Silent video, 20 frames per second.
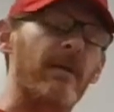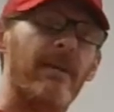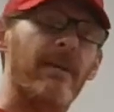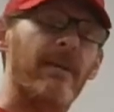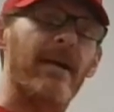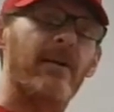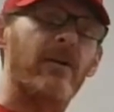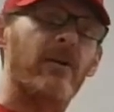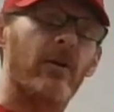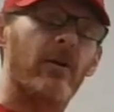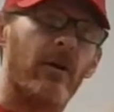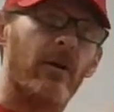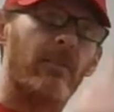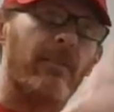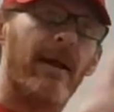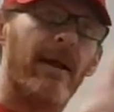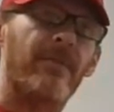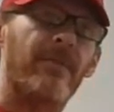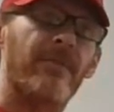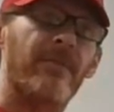back your
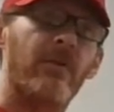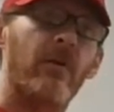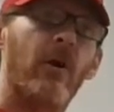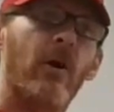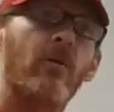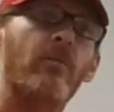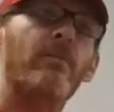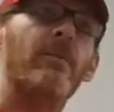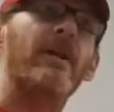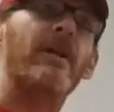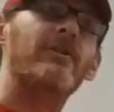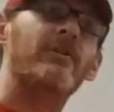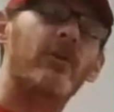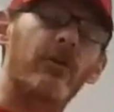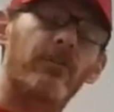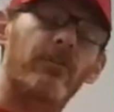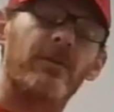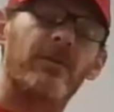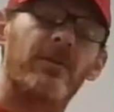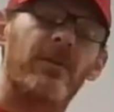amount that you owed plus
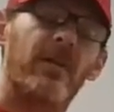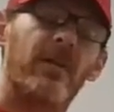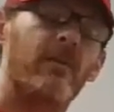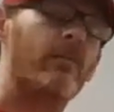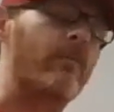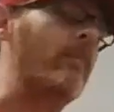2%.